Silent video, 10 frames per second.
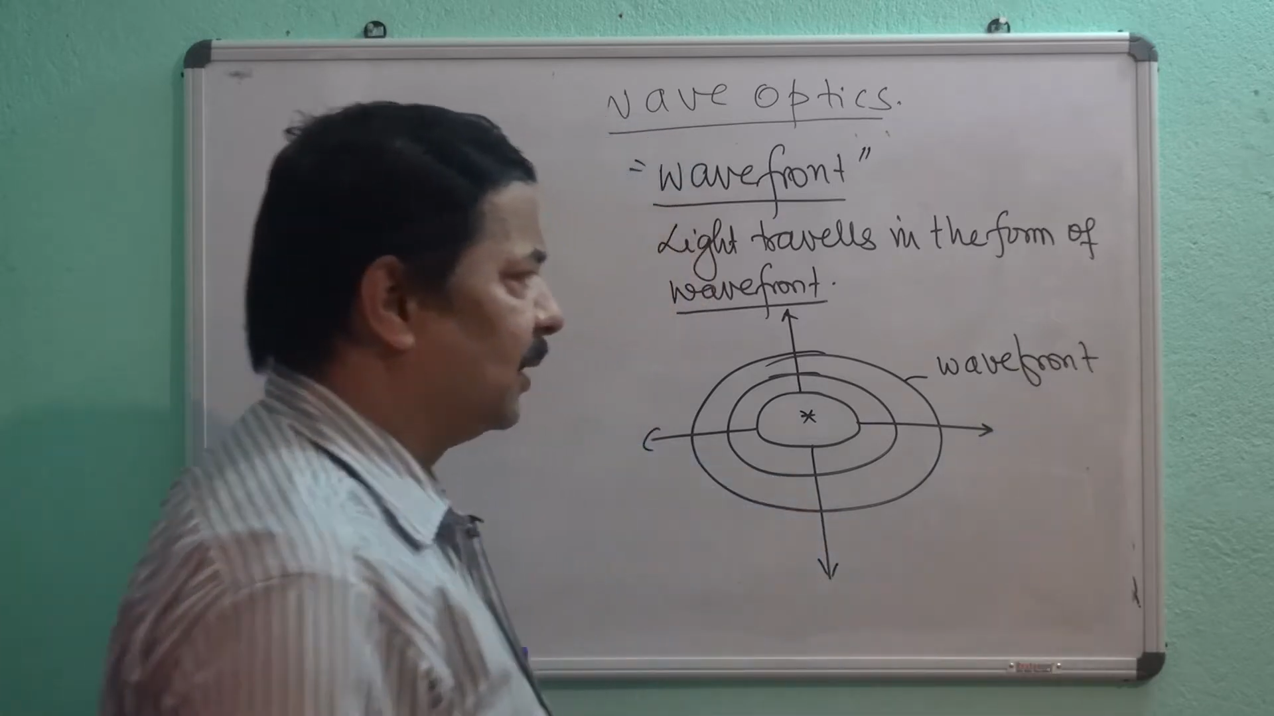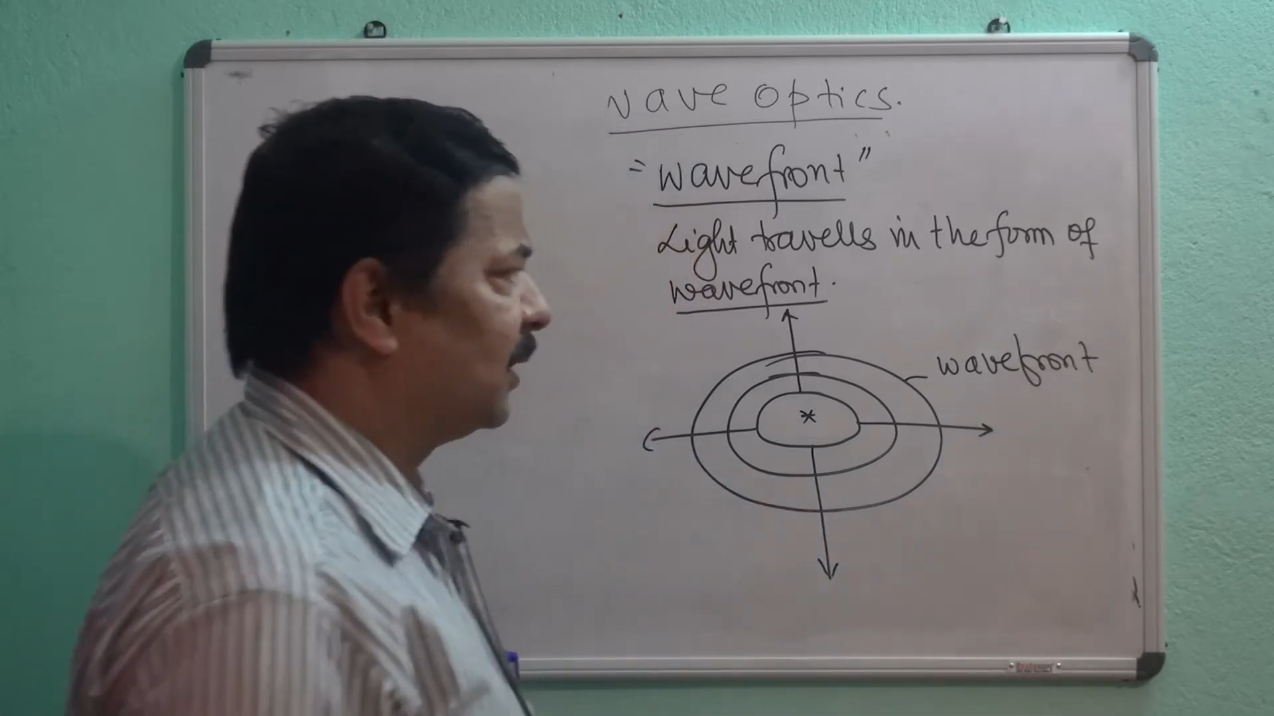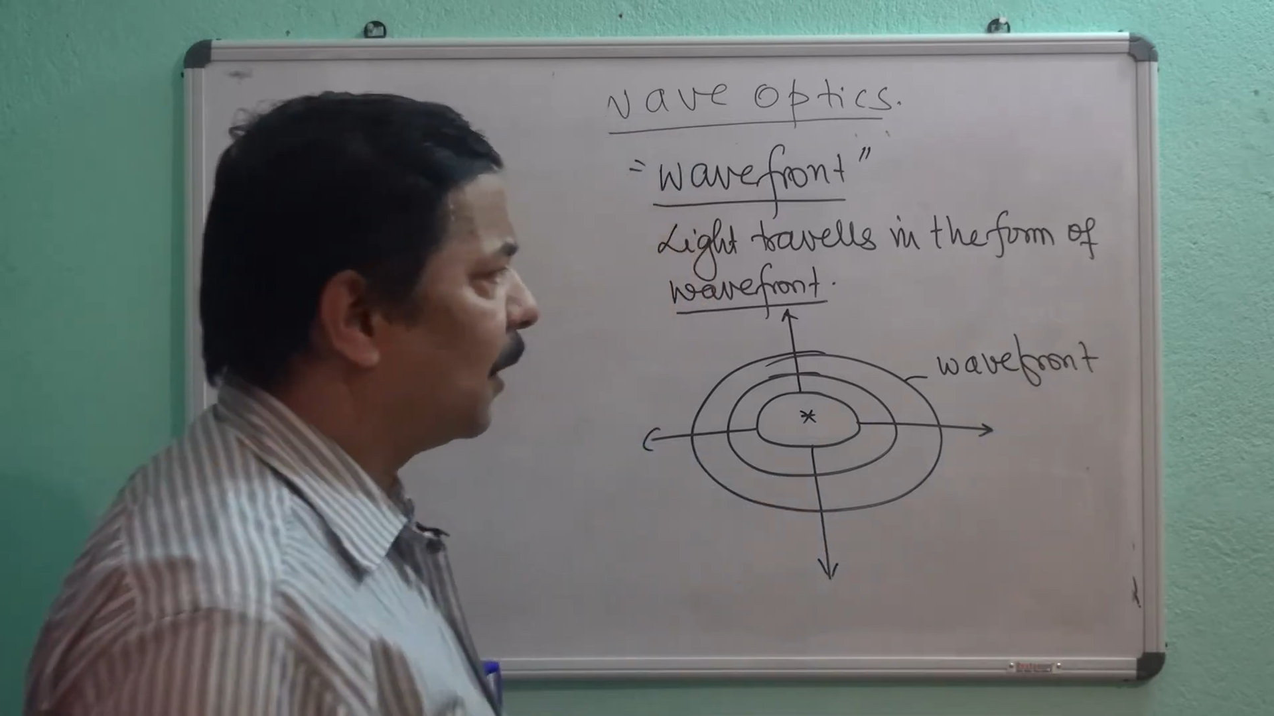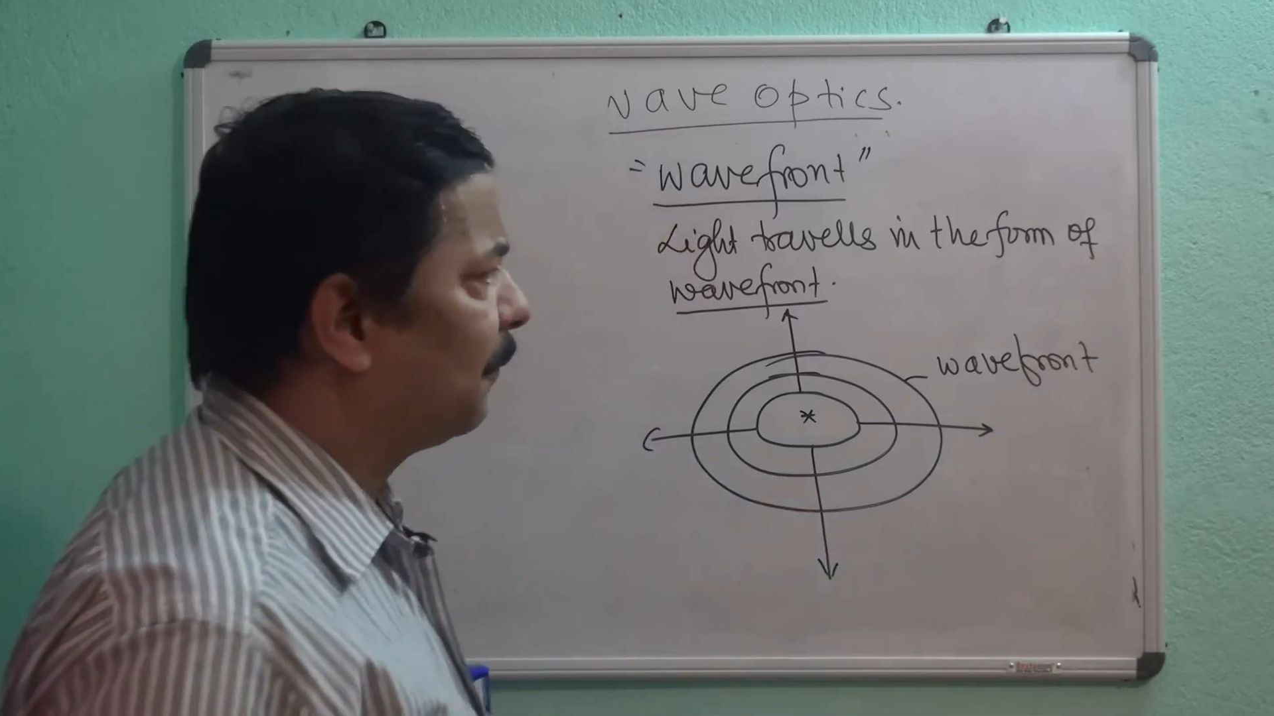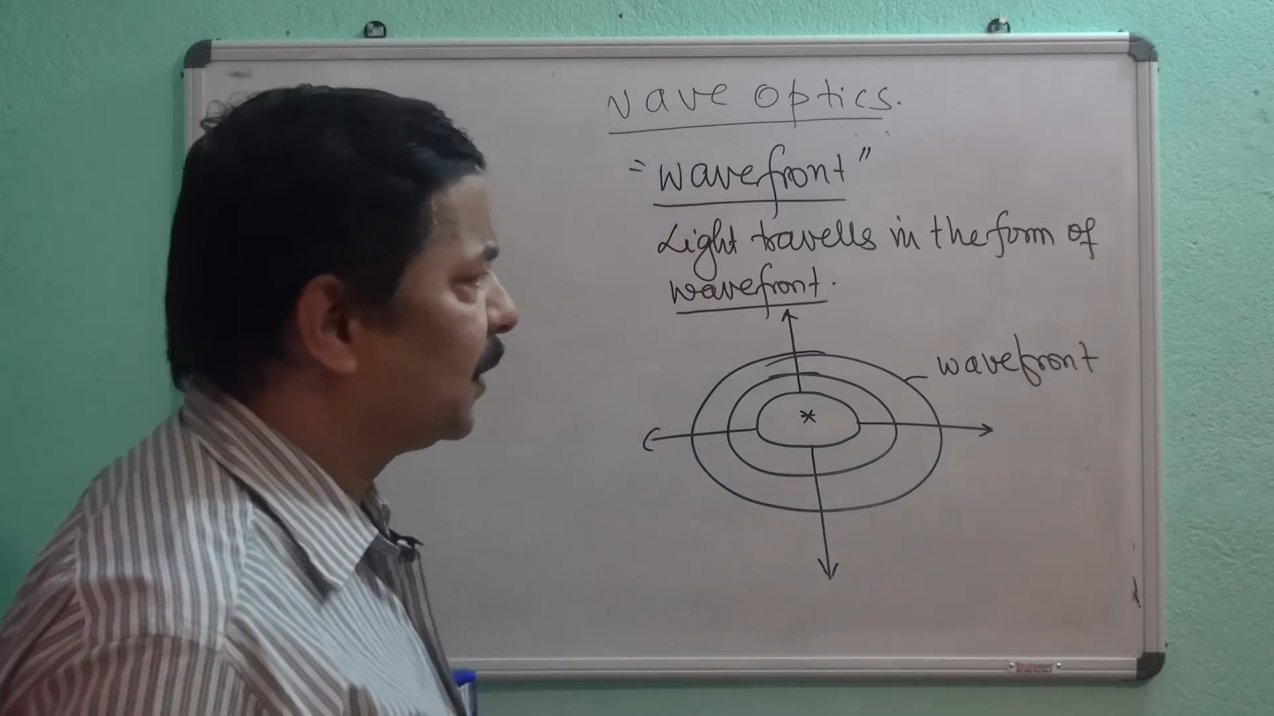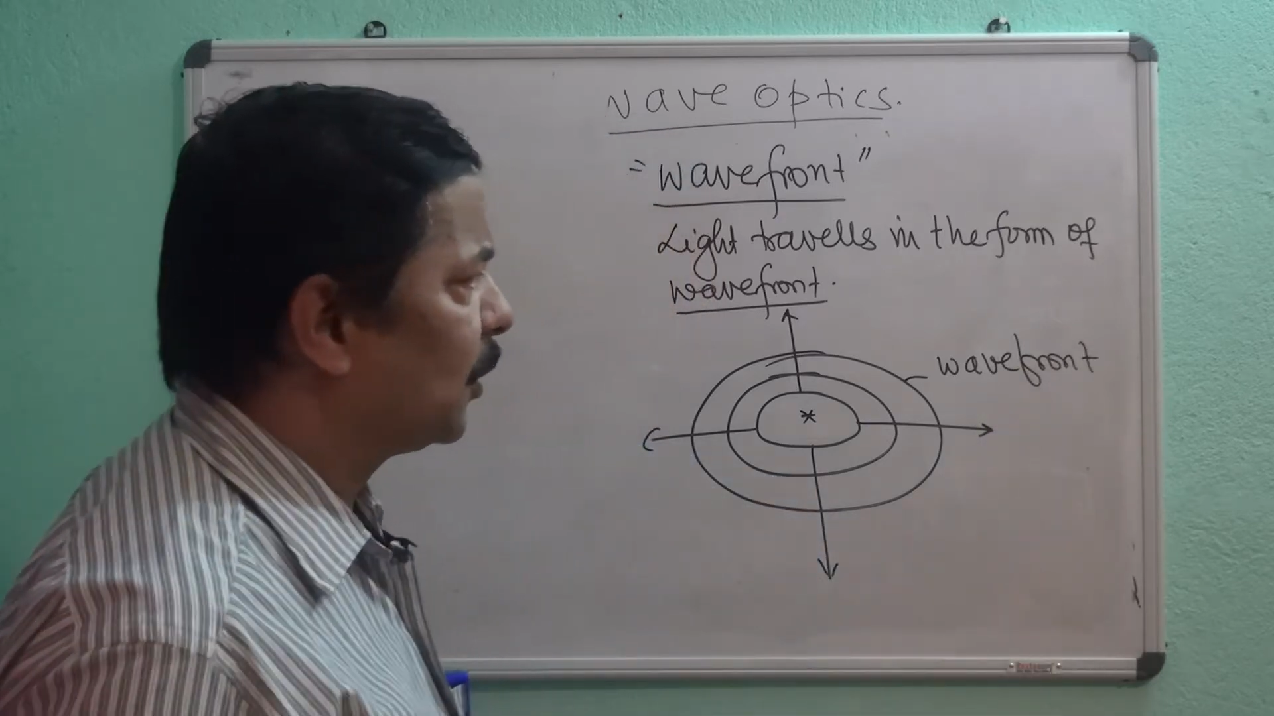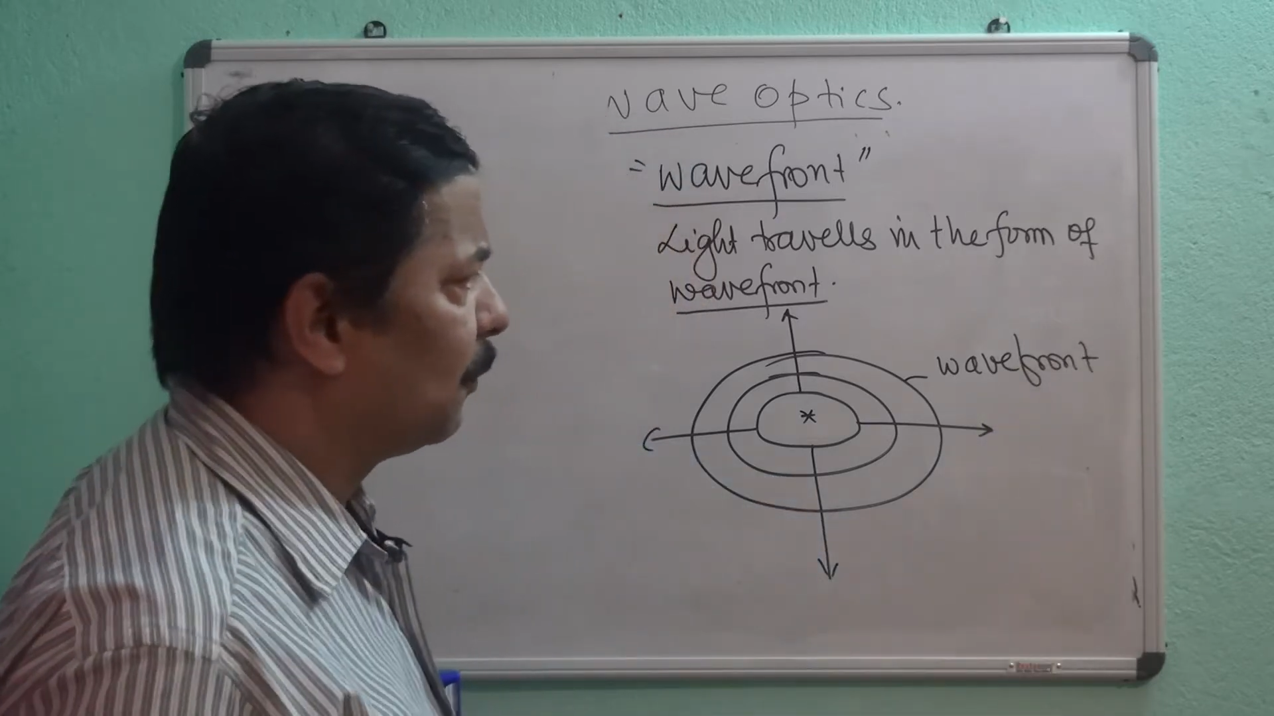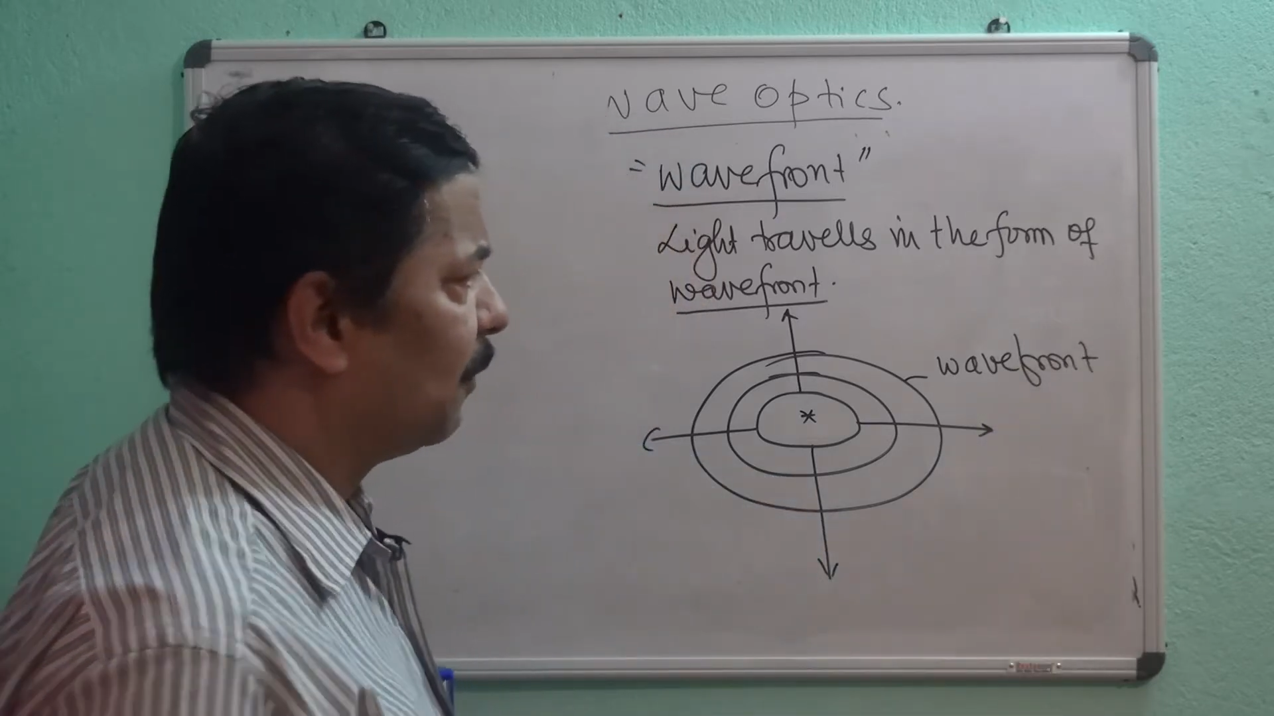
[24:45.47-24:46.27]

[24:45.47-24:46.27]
surface of